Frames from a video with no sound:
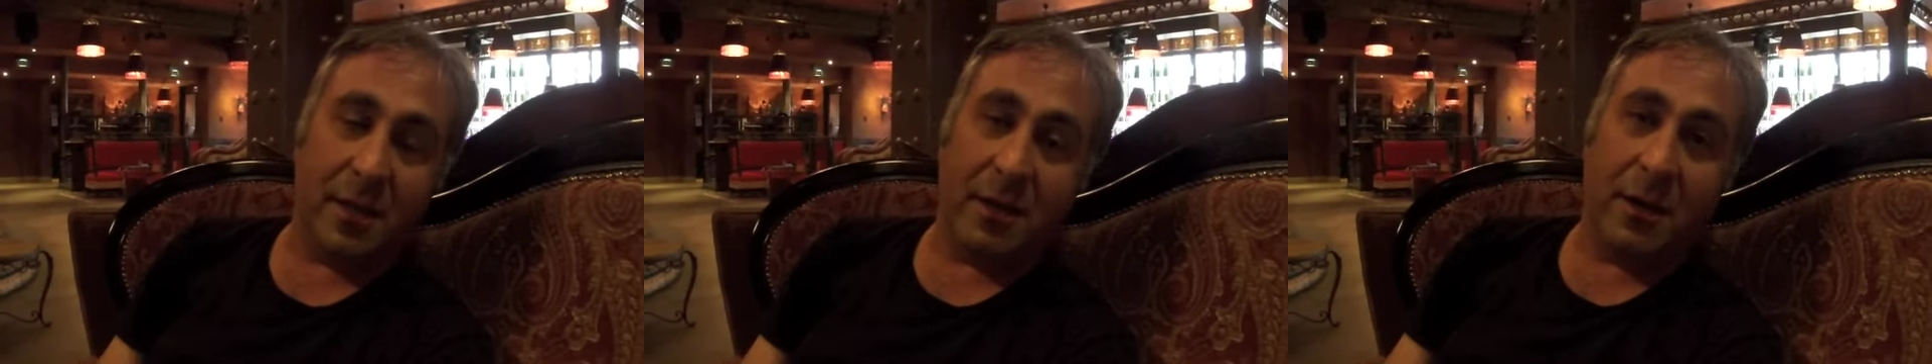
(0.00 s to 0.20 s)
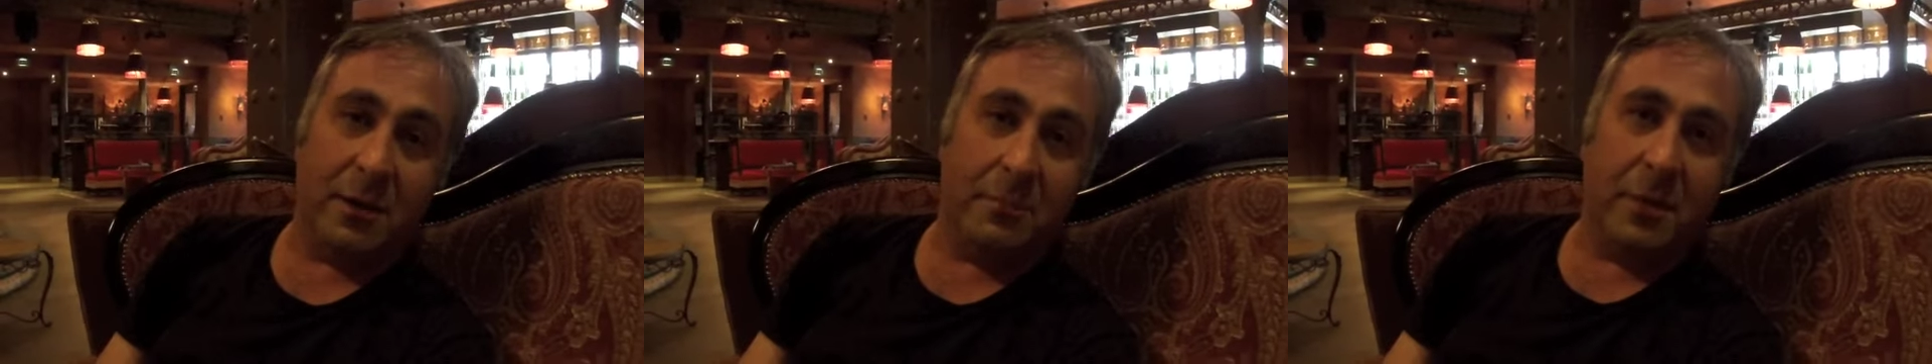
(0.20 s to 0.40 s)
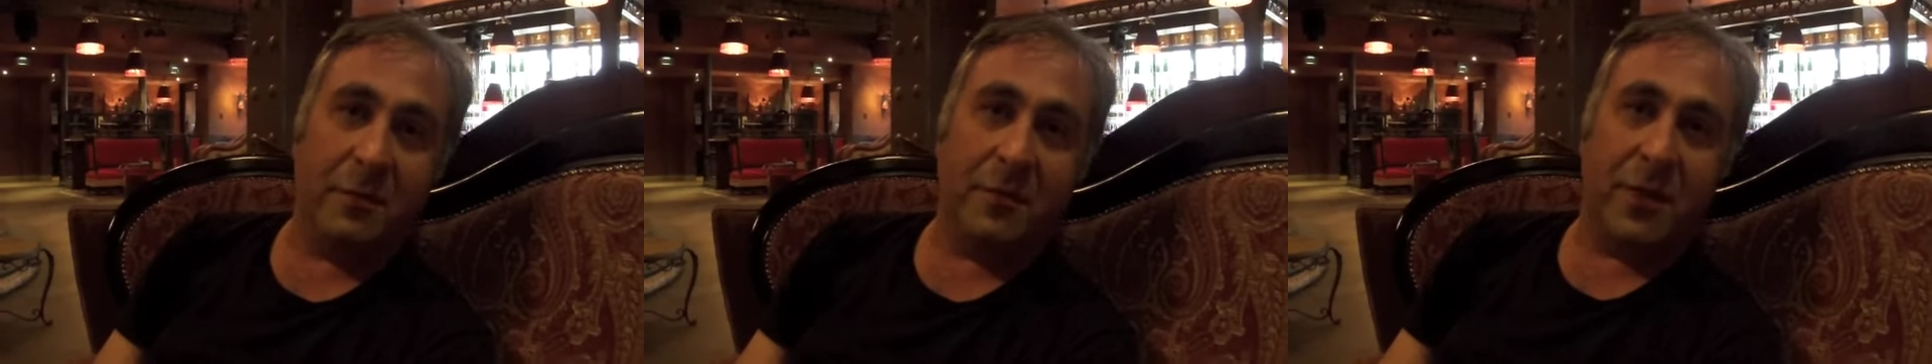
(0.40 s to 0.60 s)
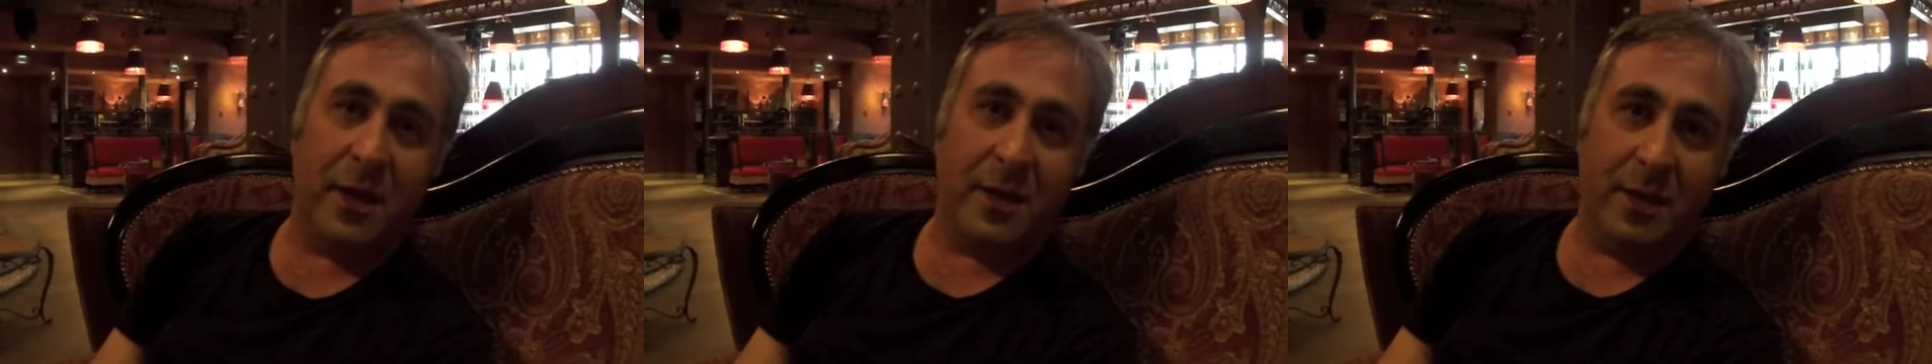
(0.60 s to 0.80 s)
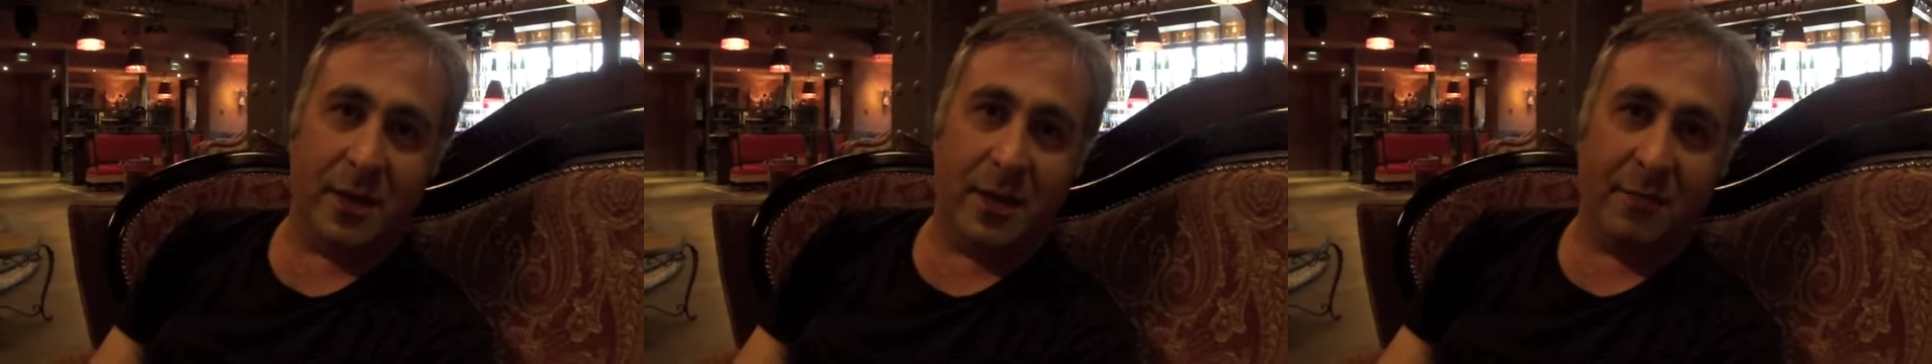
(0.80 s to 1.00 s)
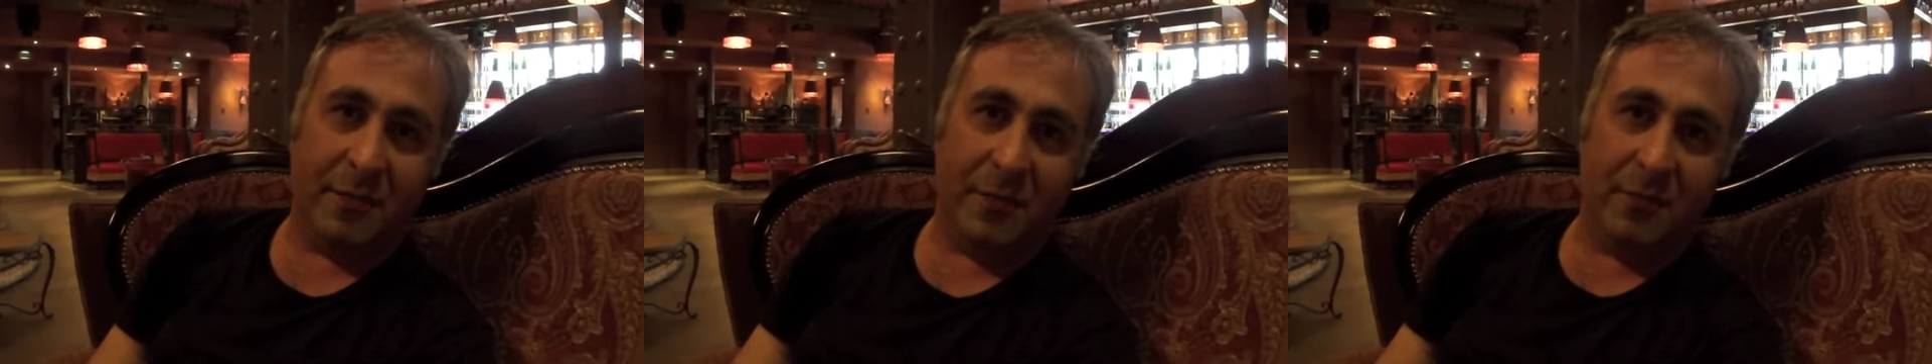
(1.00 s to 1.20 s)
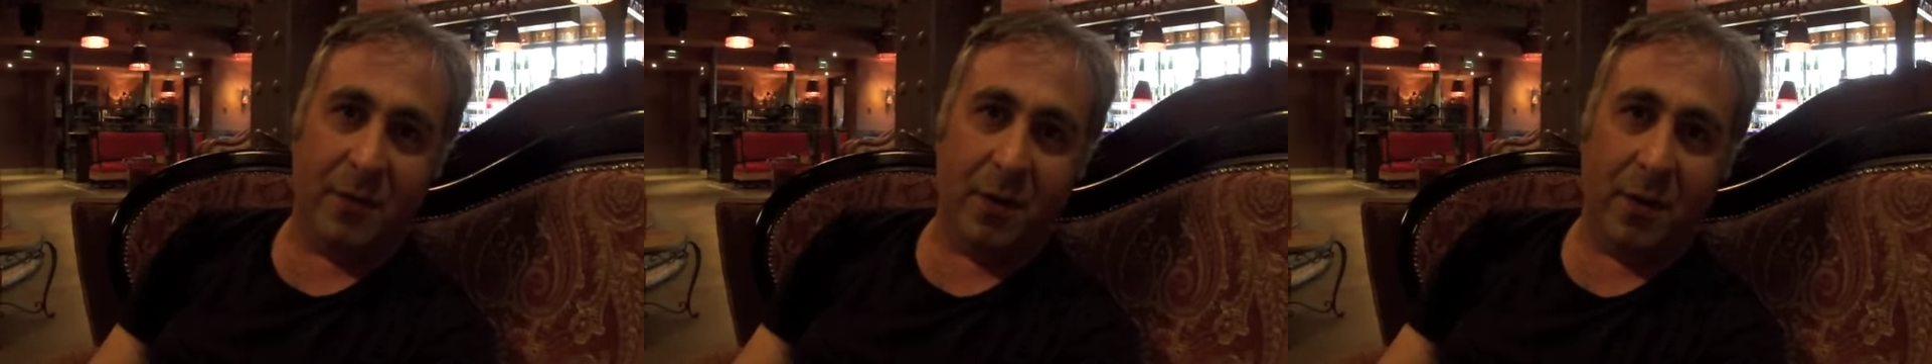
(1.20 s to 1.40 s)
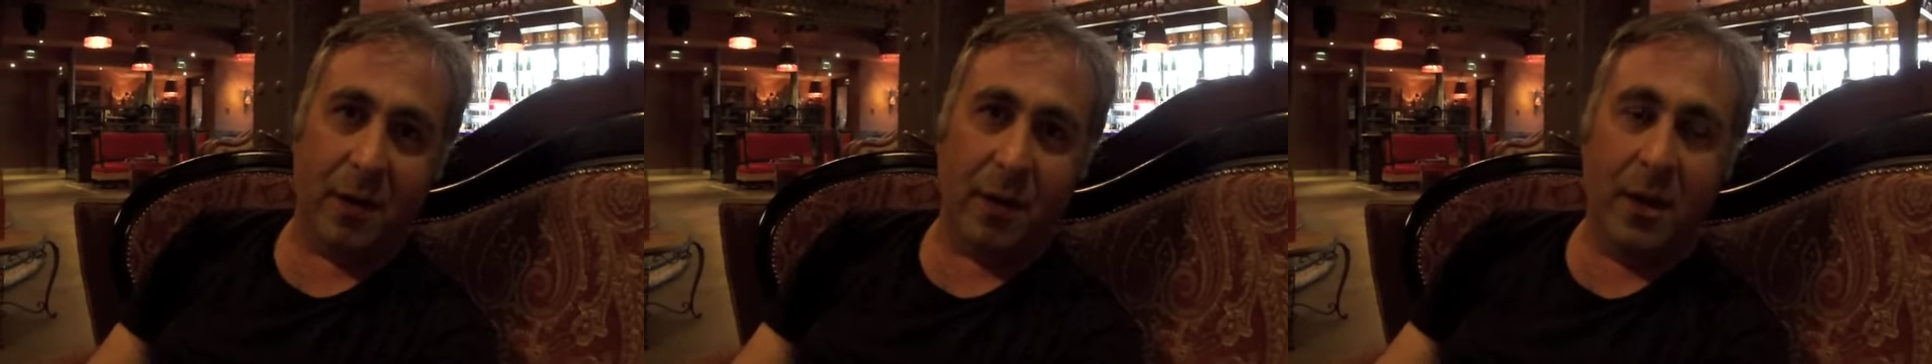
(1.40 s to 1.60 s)
they're going to be faded after a
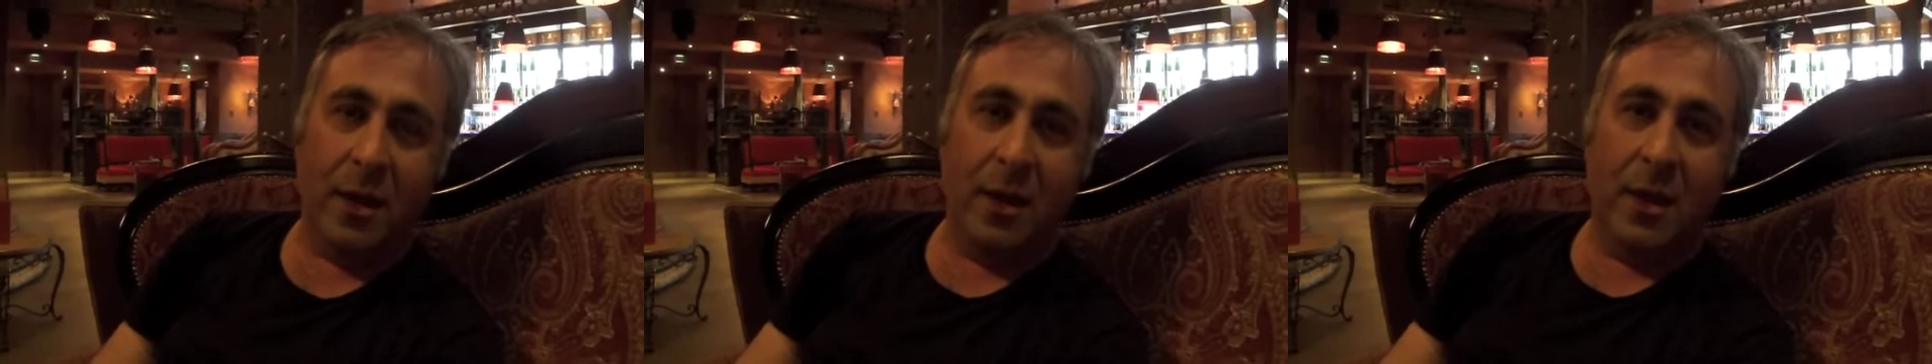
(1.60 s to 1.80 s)
while.